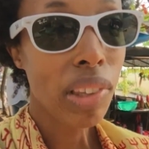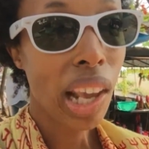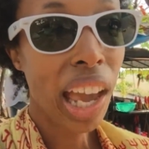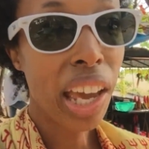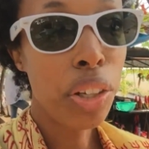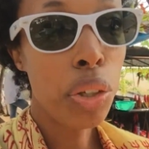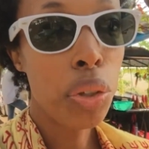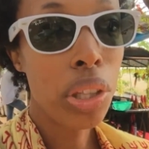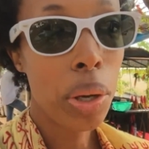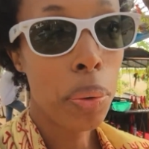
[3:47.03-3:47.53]

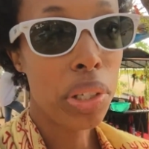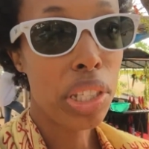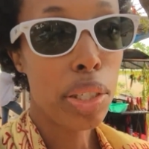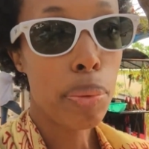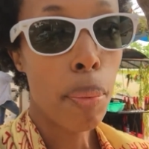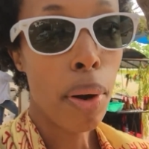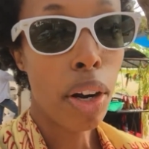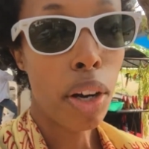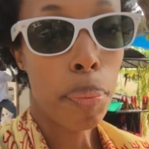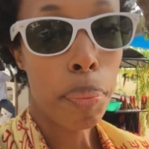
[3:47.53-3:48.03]
I knew they were
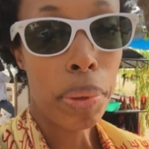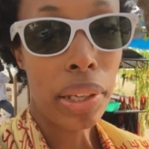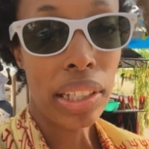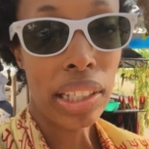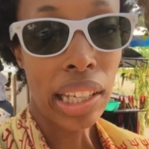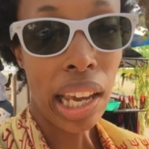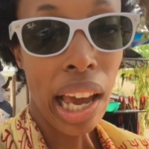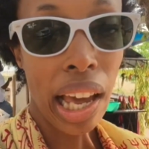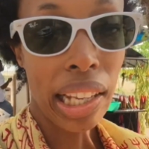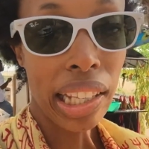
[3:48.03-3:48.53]
smart,
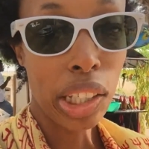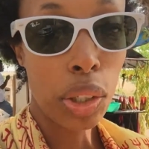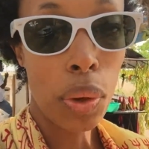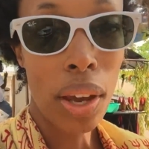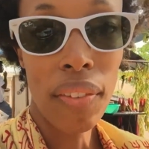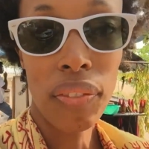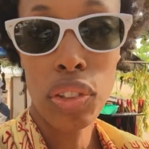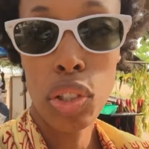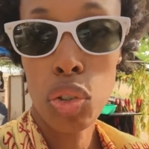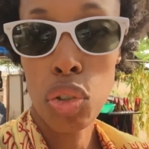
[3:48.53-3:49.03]
but yeah, like you
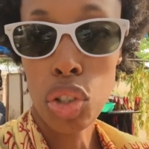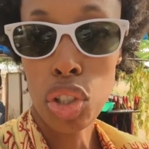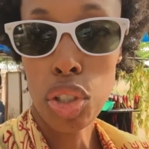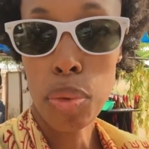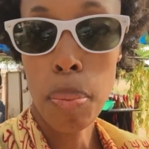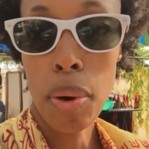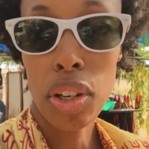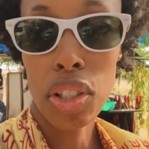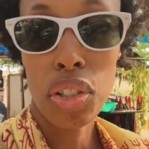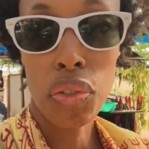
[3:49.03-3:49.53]
have to use your
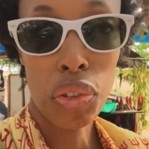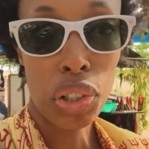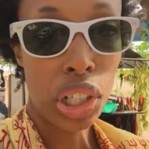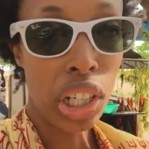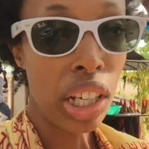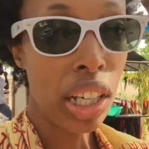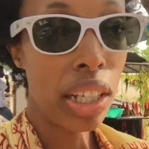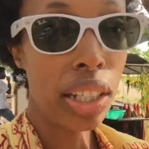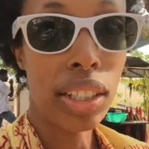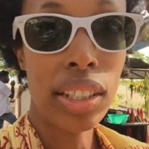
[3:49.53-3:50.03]
smarts for
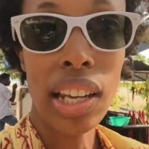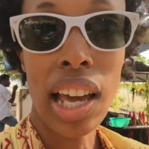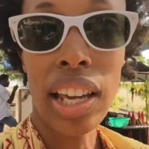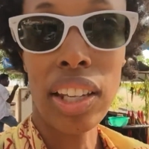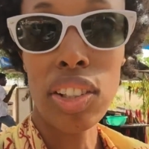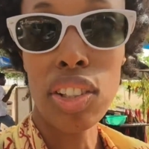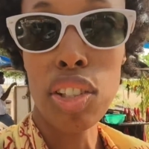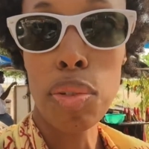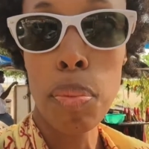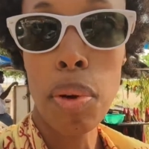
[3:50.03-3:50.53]
good,
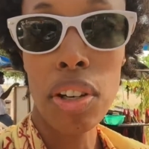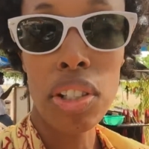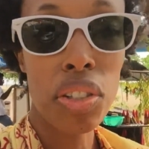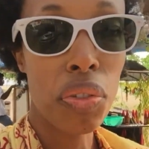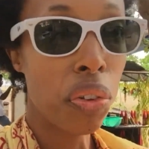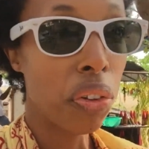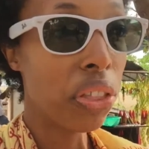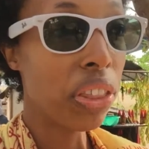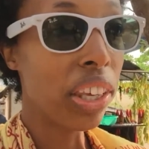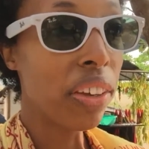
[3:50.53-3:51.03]
not your smarts
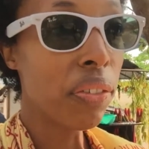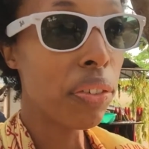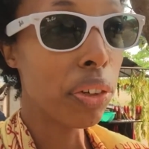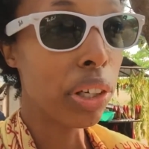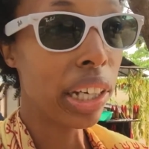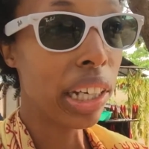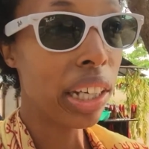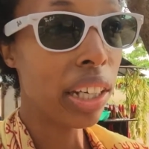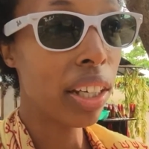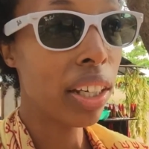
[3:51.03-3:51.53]
for
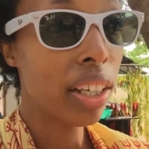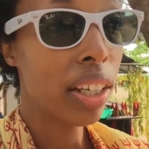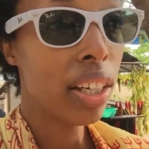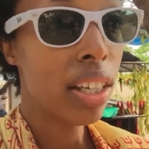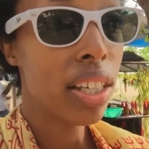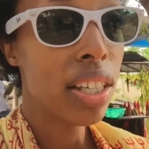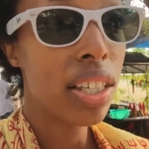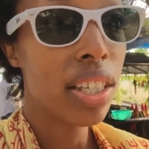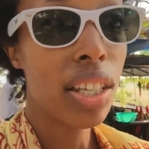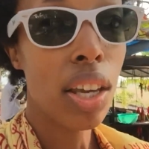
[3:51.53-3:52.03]
thievery.
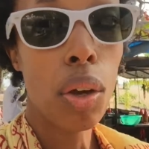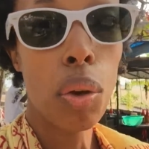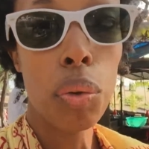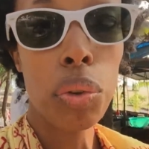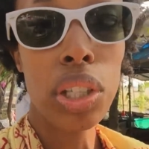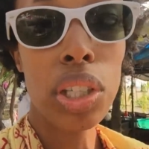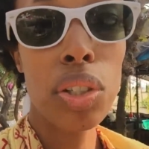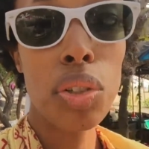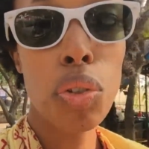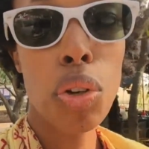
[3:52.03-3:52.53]
So
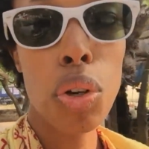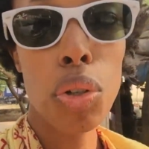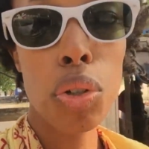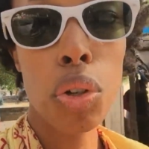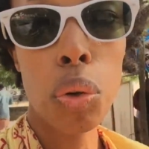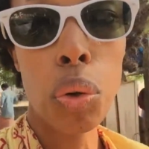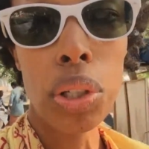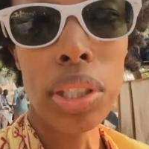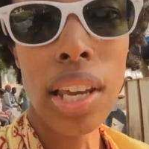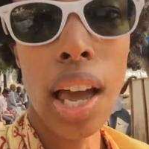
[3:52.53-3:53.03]
these crows
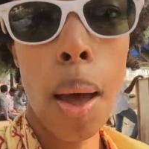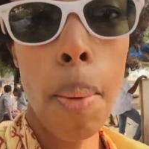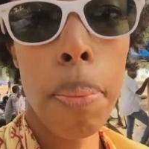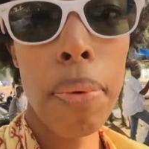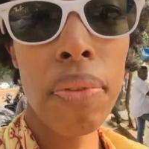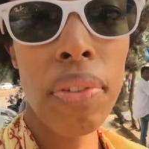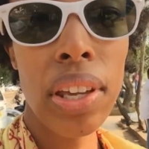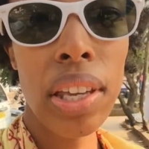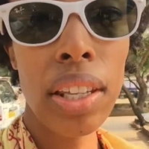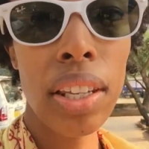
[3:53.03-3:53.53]
are on top
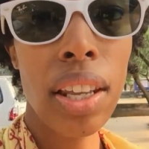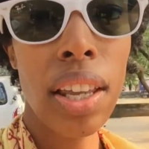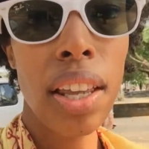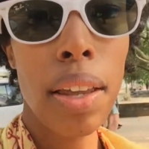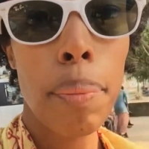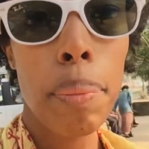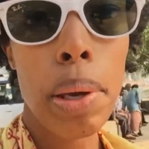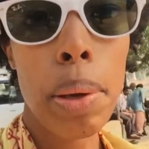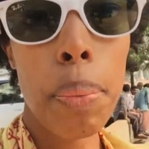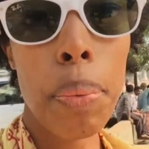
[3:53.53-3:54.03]
of it.
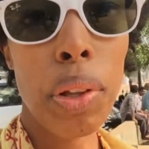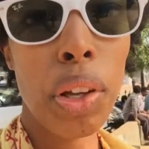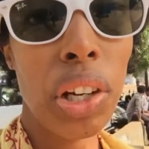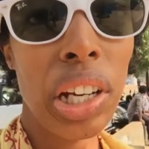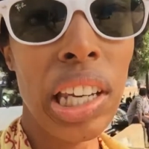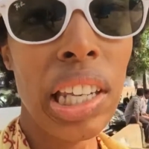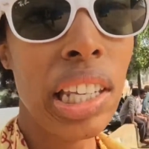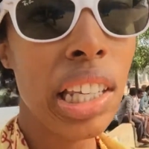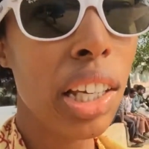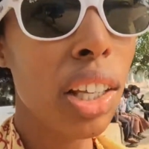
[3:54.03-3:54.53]
People are
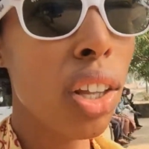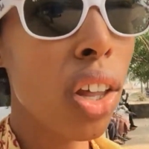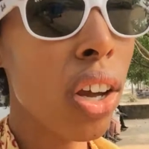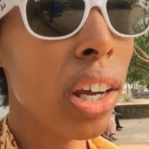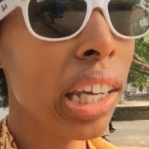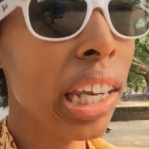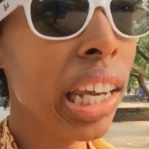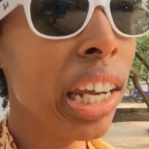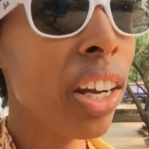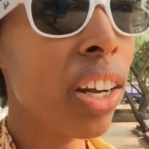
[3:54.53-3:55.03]
eating
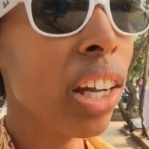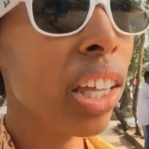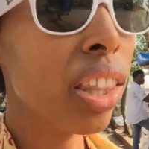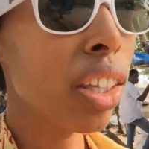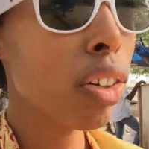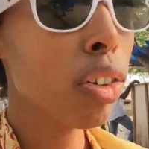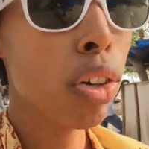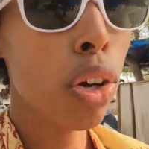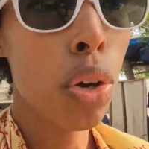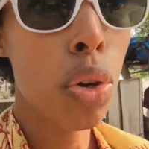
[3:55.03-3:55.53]
along here, and
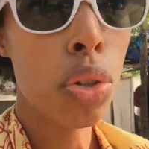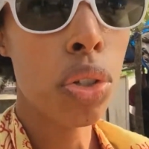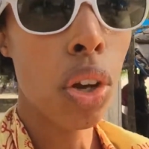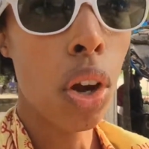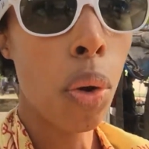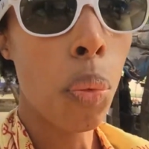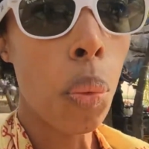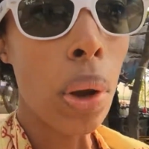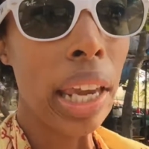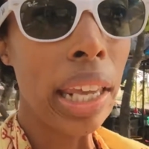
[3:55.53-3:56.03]
the crows
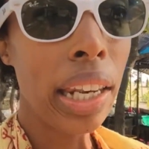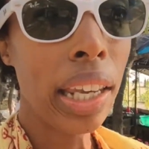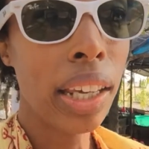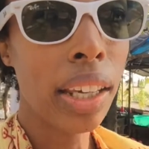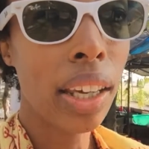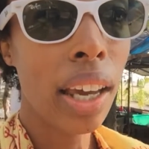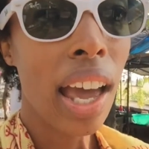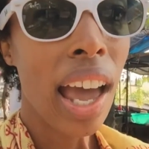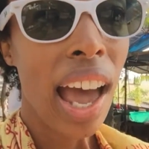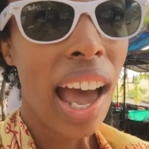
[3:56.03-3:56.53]
are
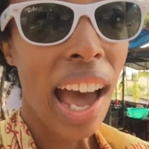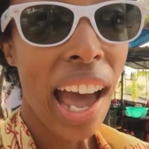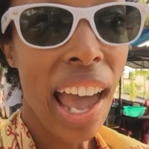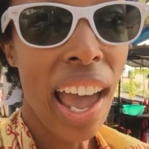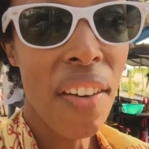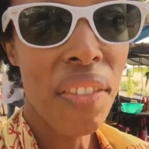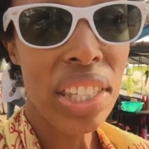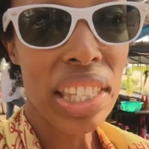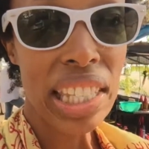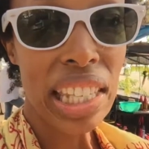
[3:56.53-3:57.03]
waiting. I
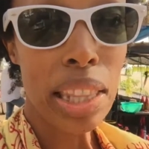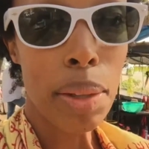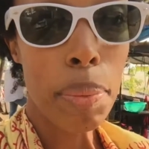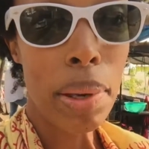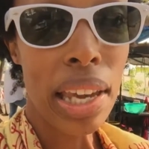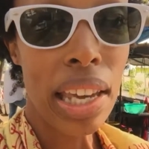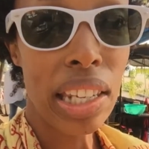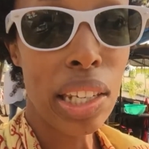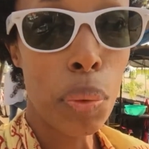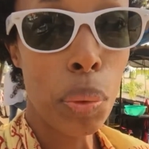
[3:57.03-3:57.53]
haven't seen them
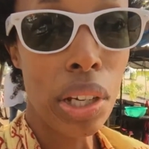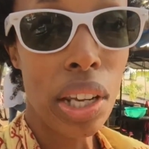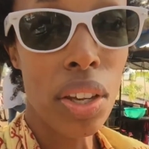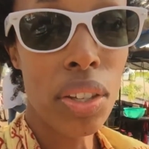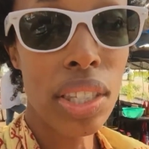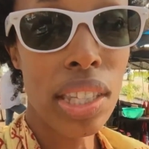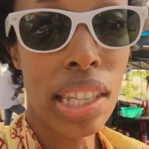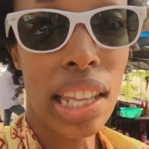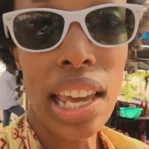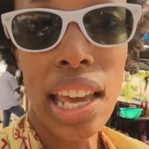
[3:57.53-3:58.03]
hit anyone
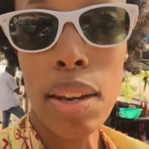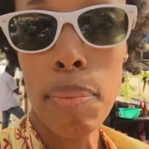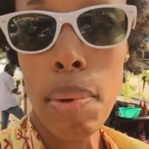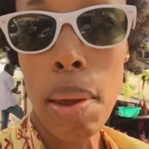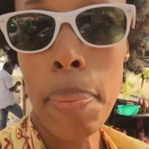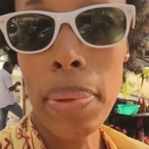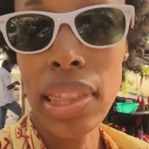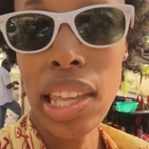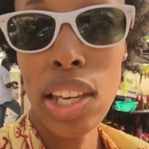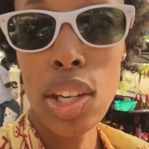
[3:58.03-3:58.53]
else in the head.
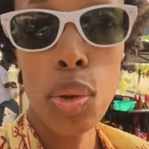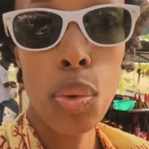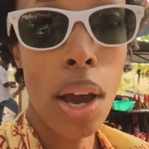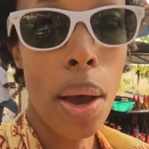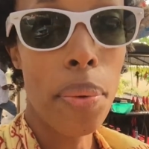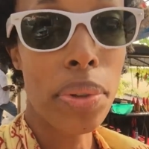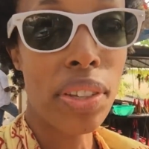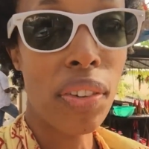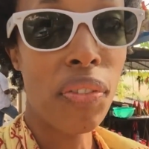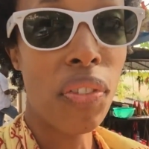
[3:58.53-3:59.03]
Maybe they knew
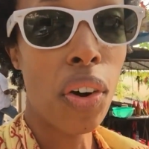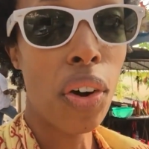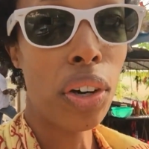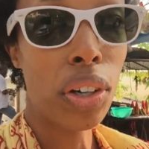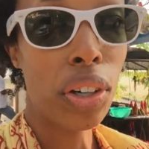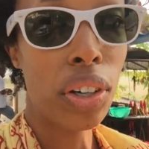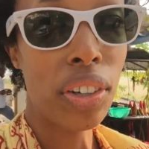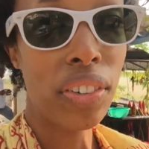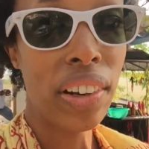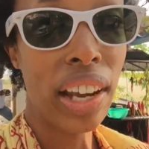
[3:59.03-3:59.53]
I was a
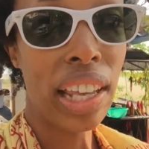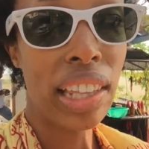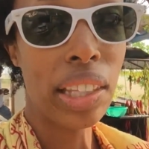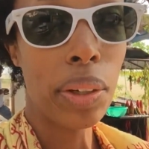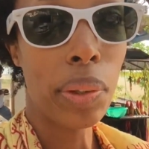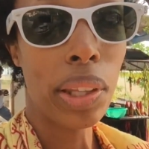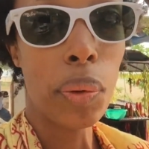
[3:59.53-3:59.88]
foreigner, right? They're